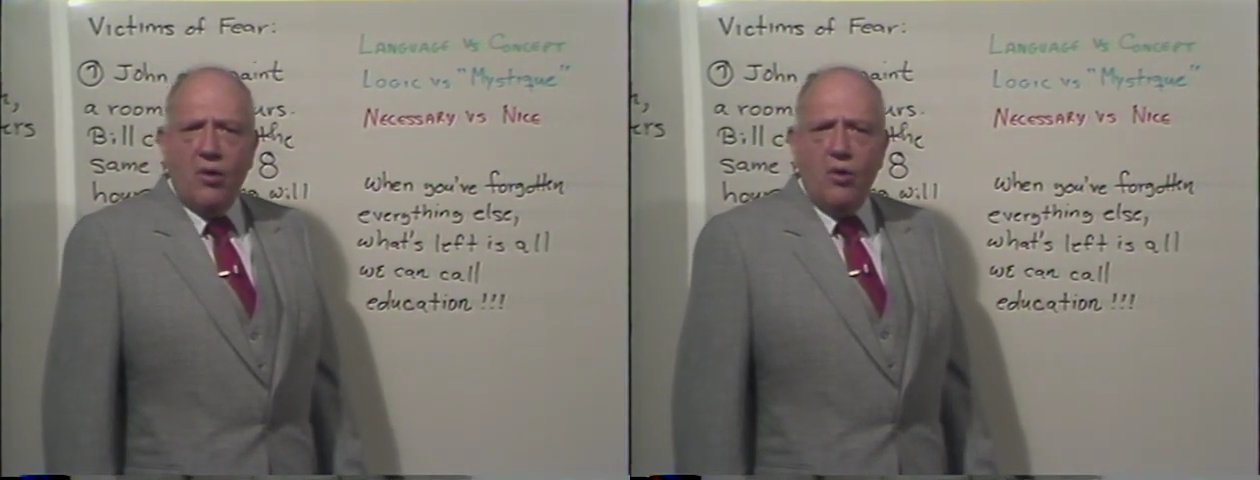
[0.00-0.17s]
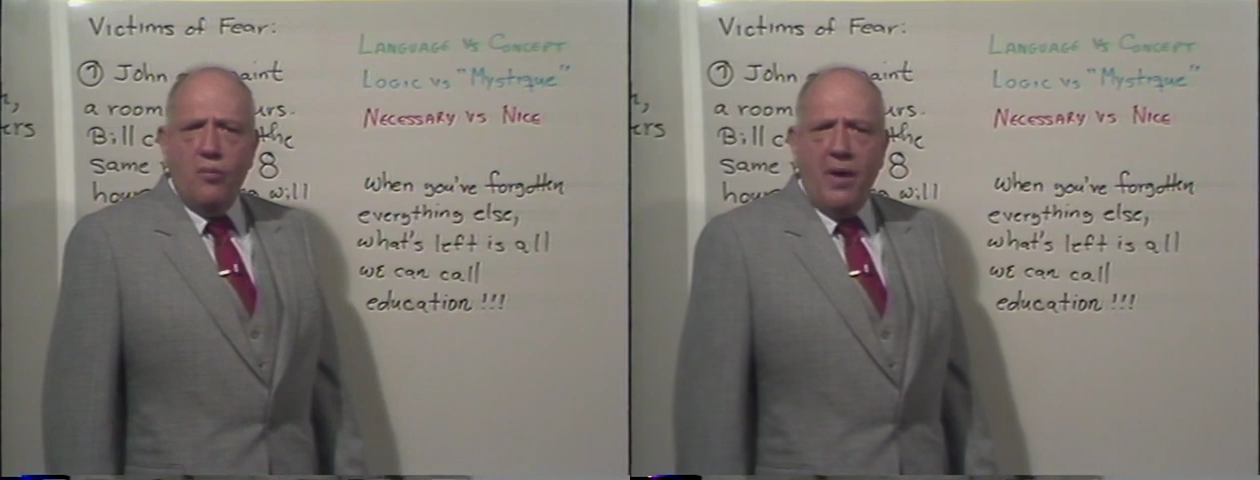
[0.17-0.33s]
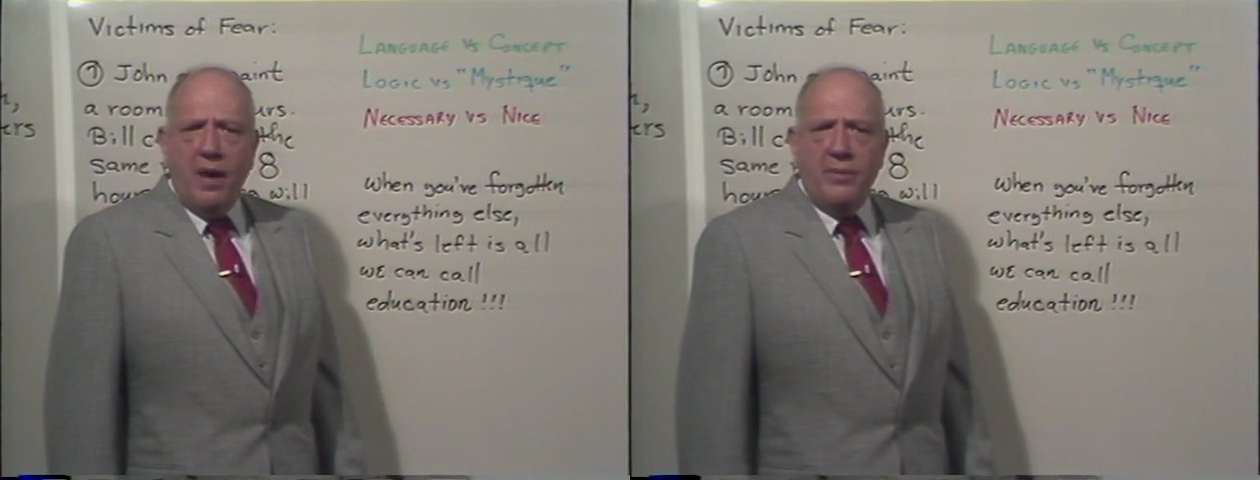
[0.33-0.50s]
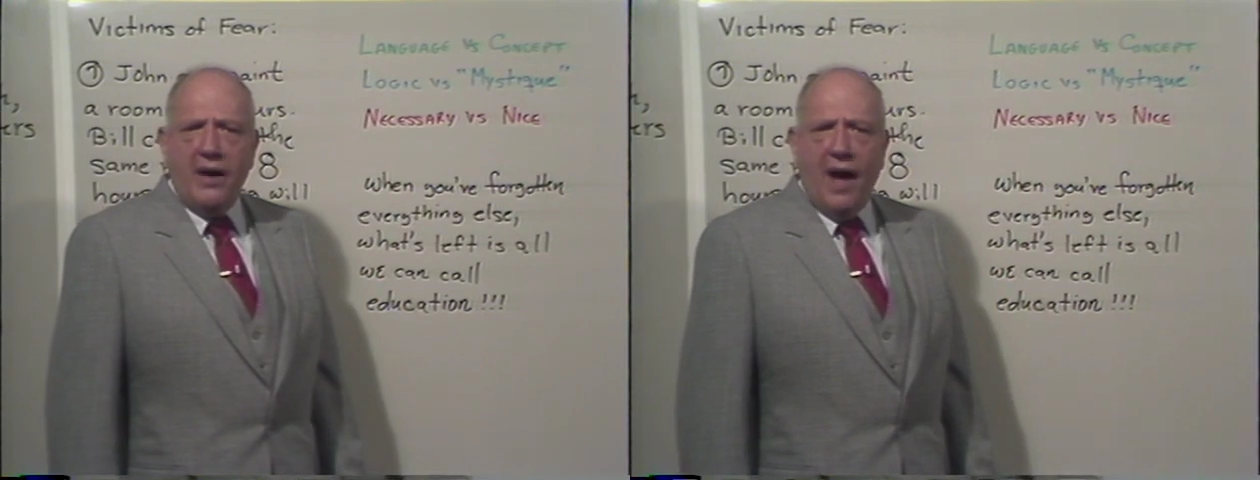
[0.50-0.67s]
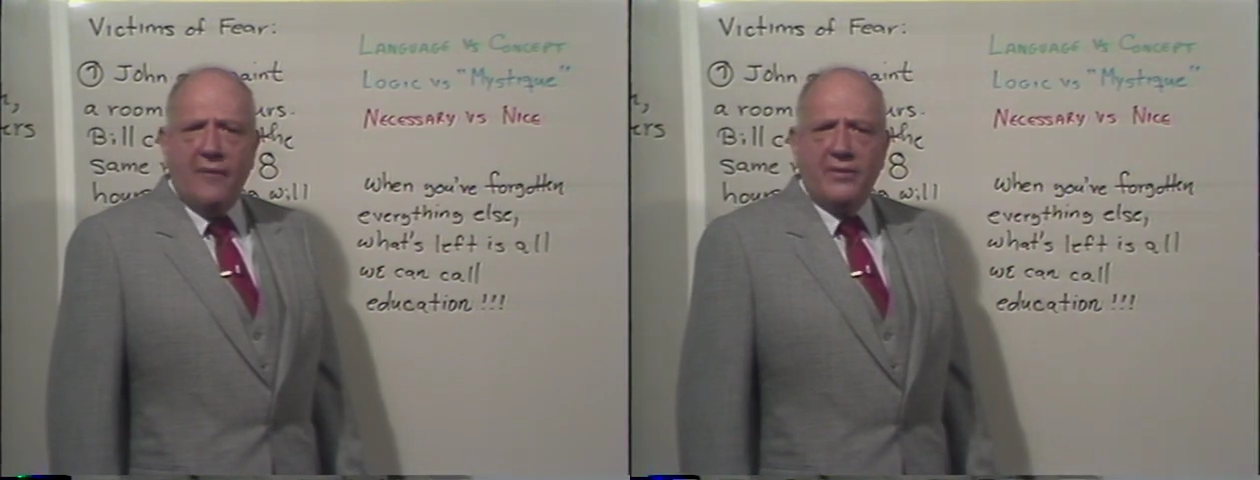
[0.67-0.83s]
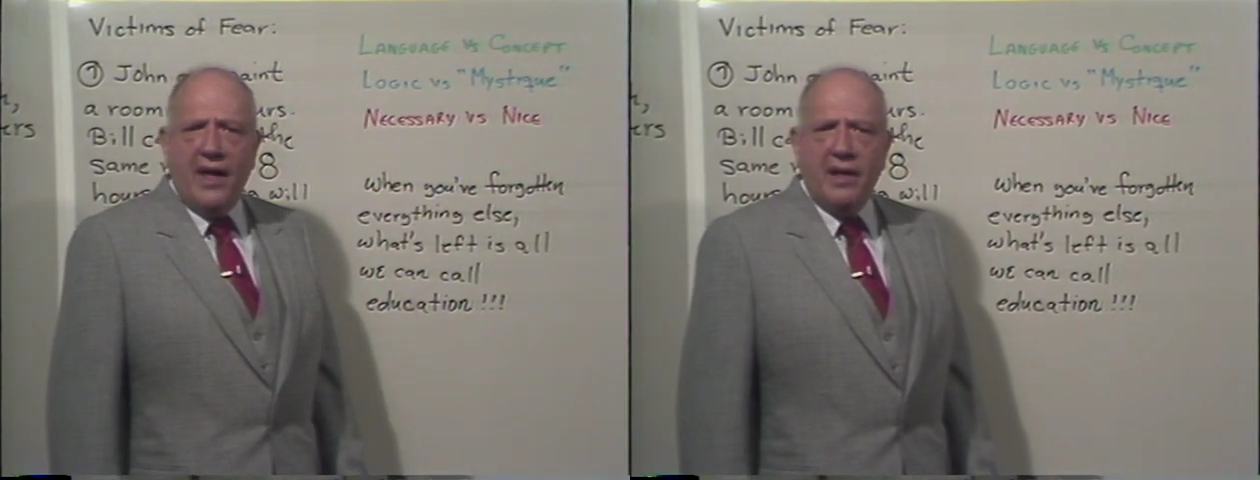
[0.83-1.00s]
who maybe
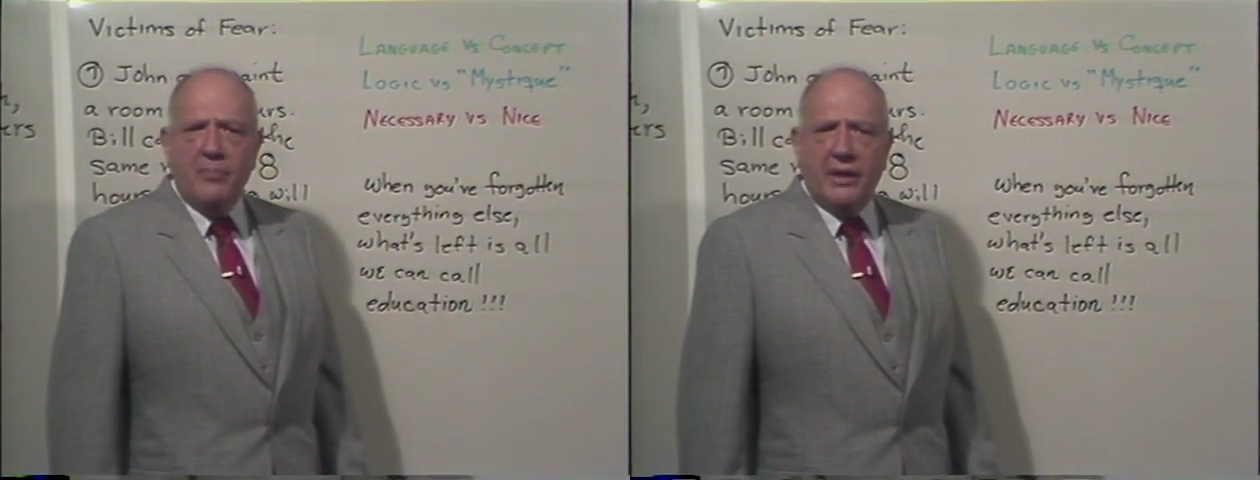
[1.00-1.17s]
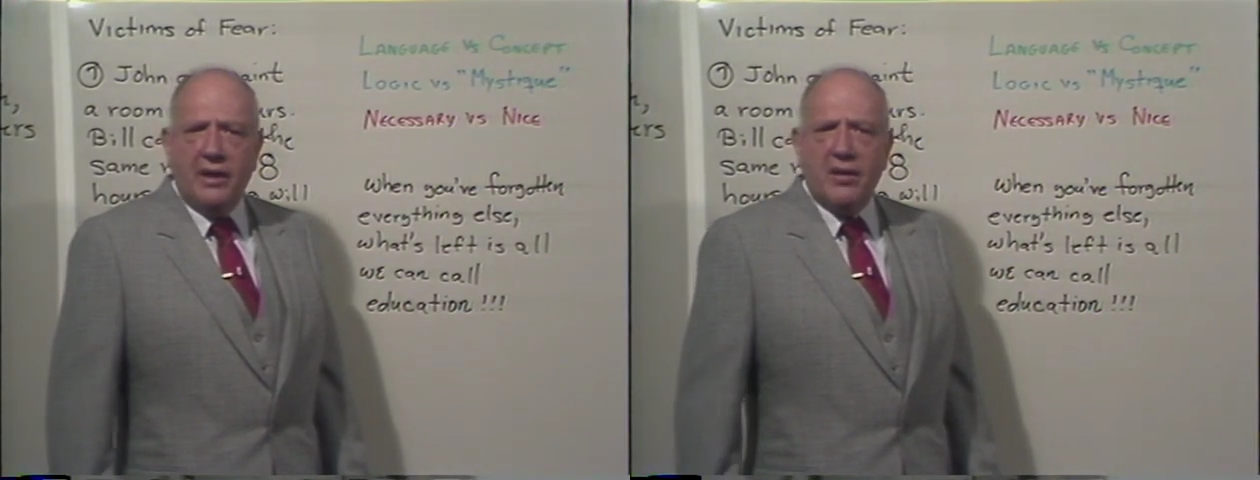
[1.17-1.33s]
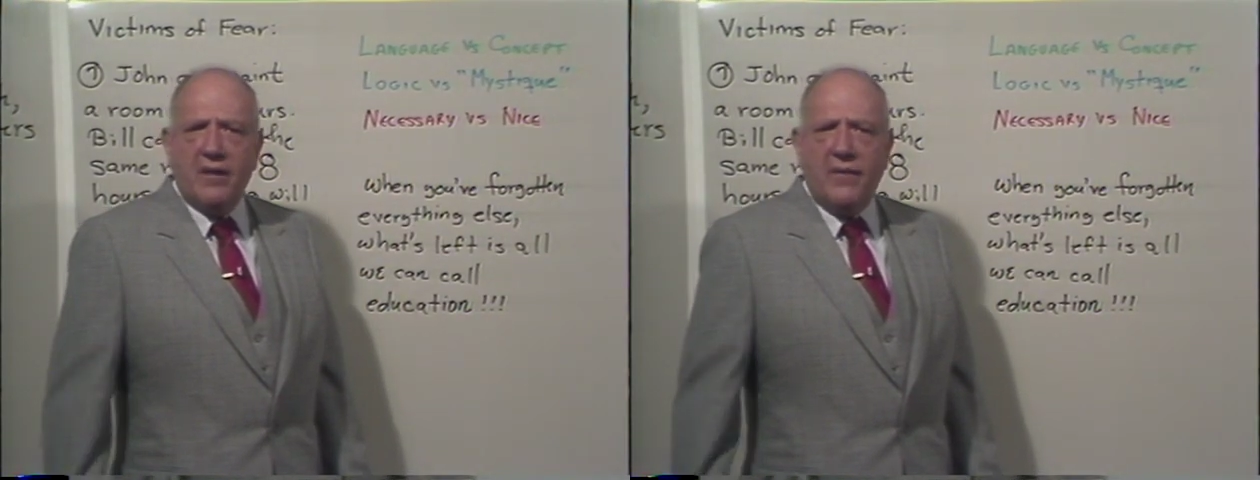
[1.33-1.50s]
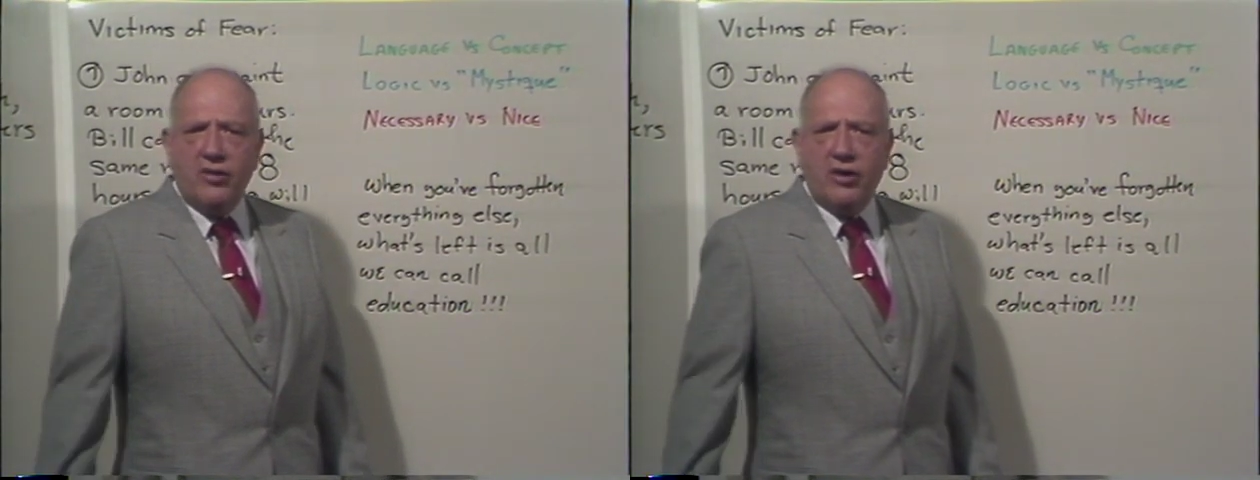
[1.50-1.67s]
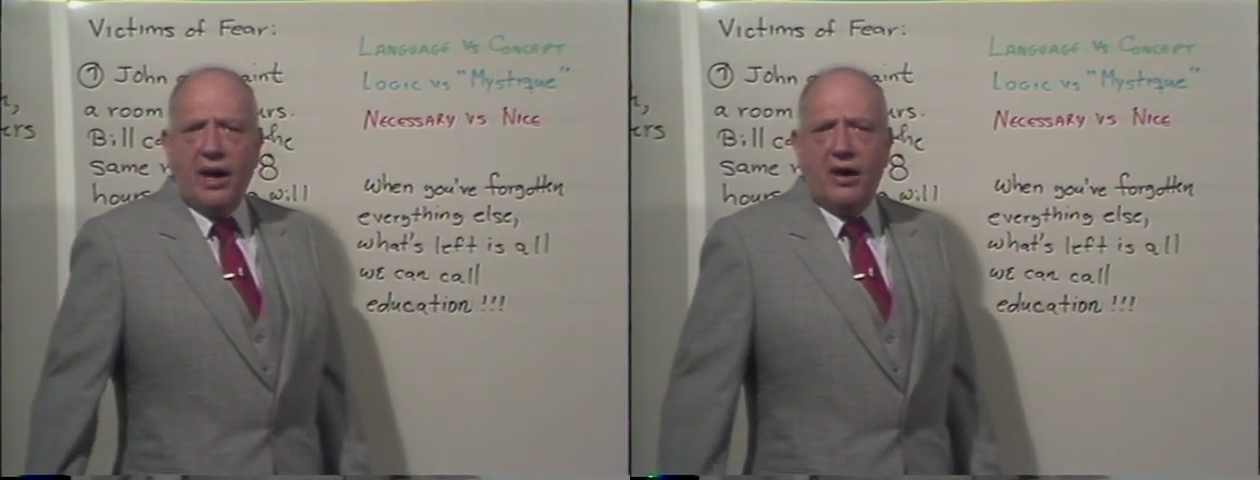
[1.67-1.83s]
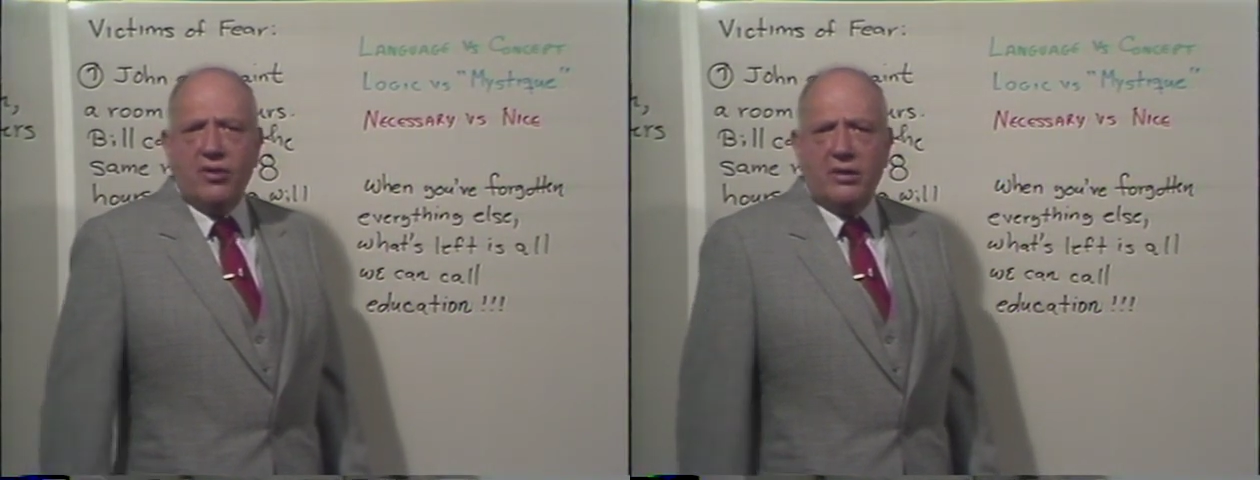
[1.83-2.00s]
have 10 minutes of
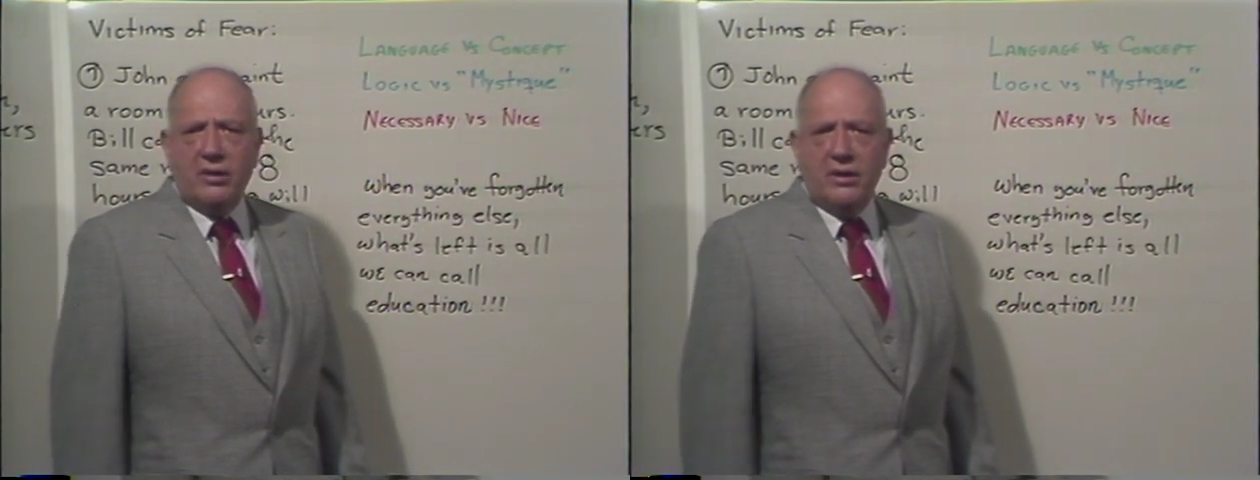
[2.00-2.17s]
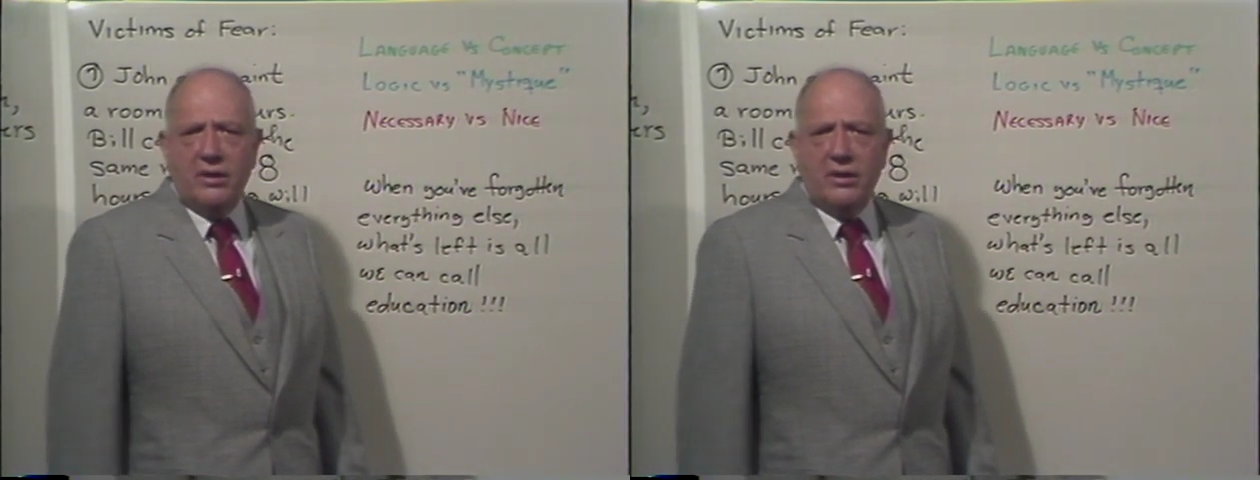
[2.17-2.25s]
education